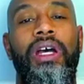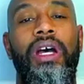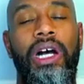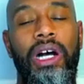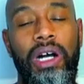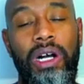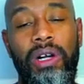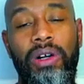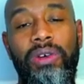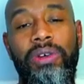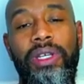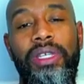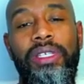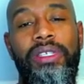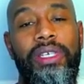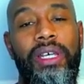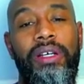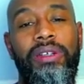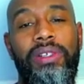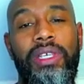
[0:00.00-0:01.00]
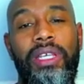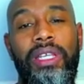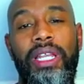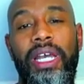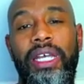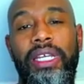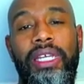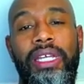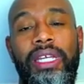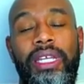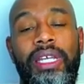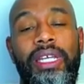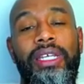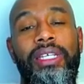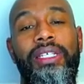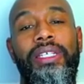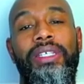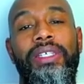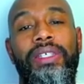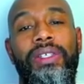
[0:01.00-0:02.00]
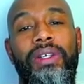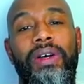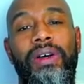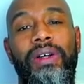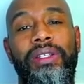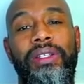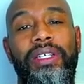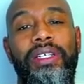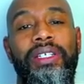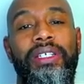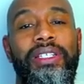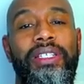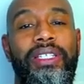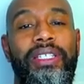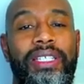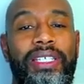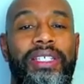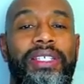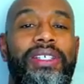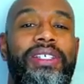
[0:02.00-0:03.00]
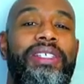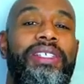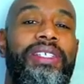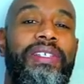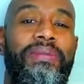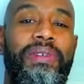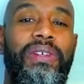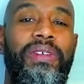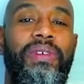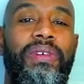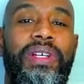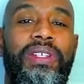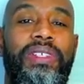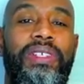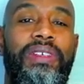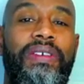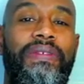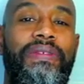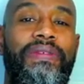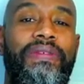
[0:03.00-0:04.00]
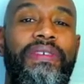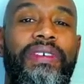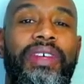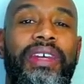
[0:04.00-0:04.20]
Oh, he tells it like it is. All the legions of aggressive